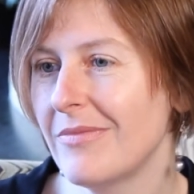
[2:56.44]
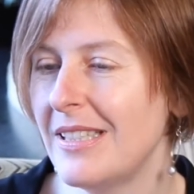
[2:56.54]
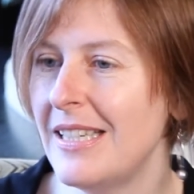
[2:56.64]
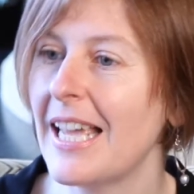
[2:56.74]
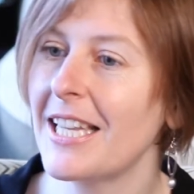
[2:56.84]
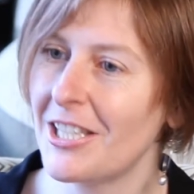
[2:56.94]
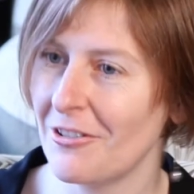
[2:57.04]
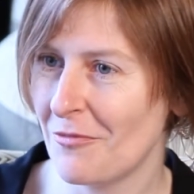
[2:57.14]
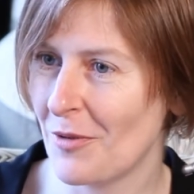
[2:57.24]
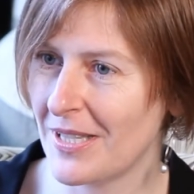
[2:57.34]

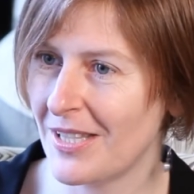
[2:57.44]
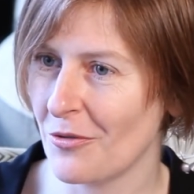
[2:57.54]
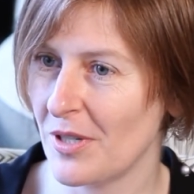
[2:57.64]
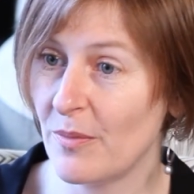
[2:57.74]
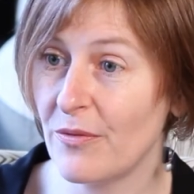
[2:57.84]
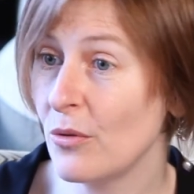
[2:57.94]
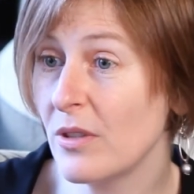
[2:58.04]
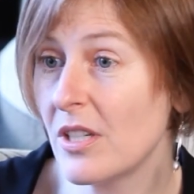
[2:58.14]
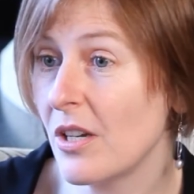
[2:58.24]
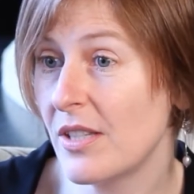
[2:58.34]
negative press stories before
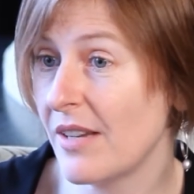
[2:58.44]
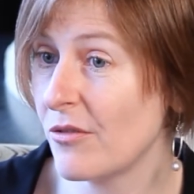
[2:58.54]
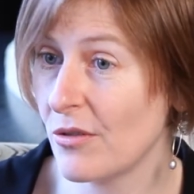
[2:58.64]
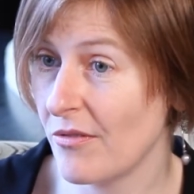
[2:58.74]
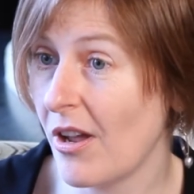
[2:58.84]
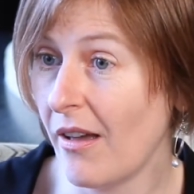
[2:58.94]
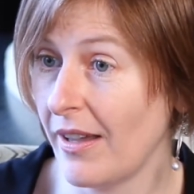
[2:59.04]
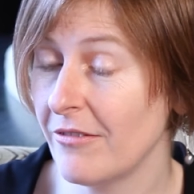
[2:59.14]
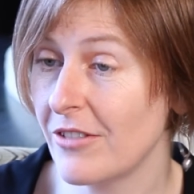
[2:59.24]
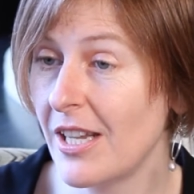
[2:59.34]
the Toads ever
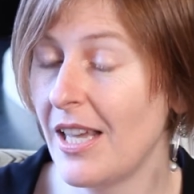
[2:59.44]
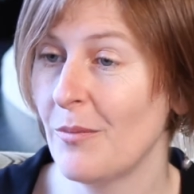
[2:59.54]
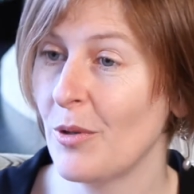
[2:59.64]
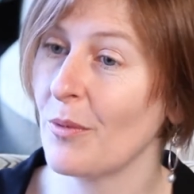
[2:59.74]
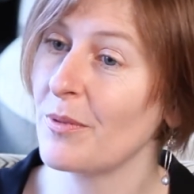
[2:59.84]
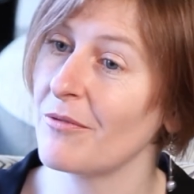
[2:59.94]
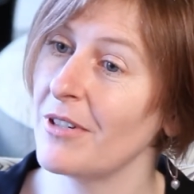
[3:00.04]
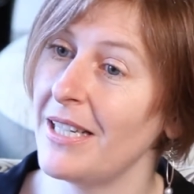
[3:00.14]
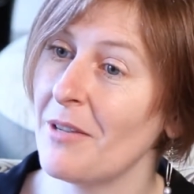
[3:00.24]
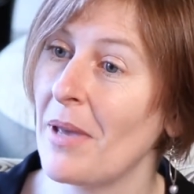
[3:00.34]
arrived. But what was
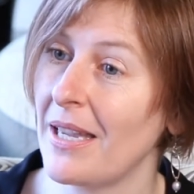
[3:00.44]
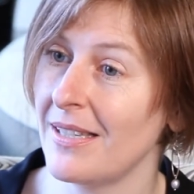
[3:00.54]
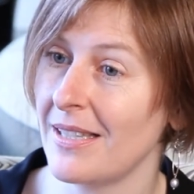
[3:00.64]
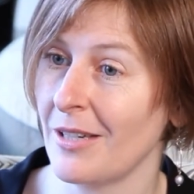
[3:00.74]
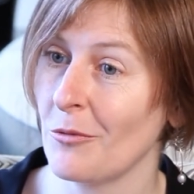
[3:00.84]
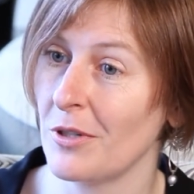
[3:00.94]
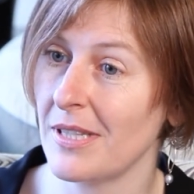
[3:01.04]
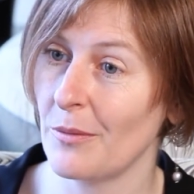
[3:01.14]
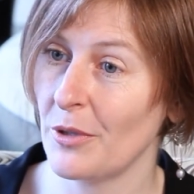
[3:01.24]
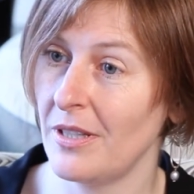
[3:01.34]
really amazing
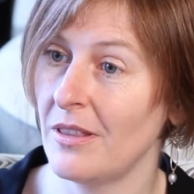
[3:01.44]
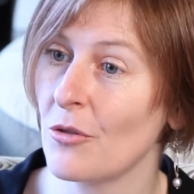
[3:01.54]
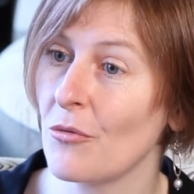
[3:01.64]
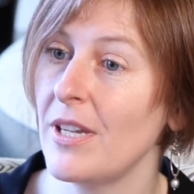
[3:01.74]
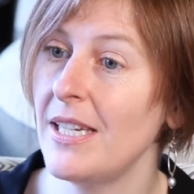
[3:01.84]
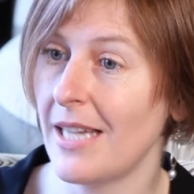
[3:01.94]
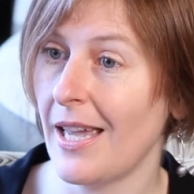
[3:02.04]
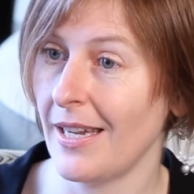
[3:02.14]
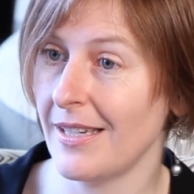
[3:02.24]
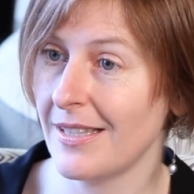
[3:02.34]
was that within 3
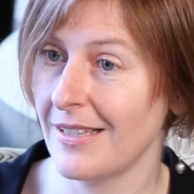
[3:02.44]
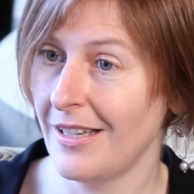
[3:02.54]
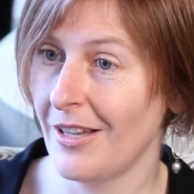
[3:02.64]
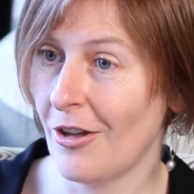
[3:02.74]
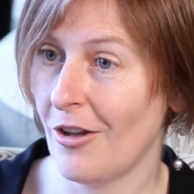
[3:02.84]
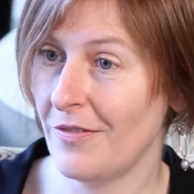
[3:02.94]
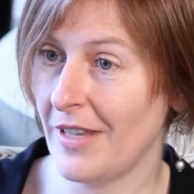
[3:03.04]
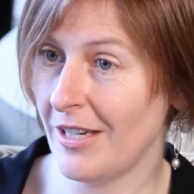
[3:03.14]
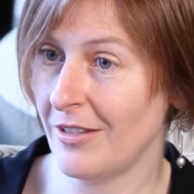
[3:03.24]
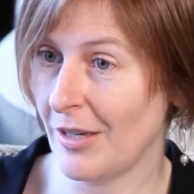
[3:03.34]
days,
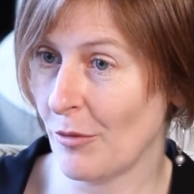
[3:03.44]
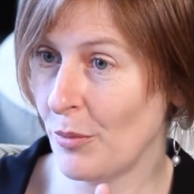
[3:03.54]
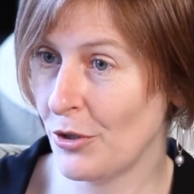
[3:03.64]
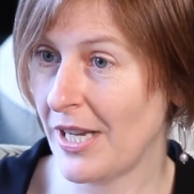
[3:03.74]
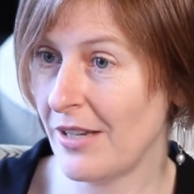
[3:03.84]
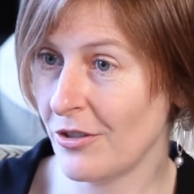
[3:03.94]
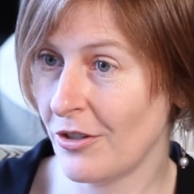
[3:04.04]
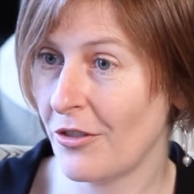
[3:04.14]
they were put out on a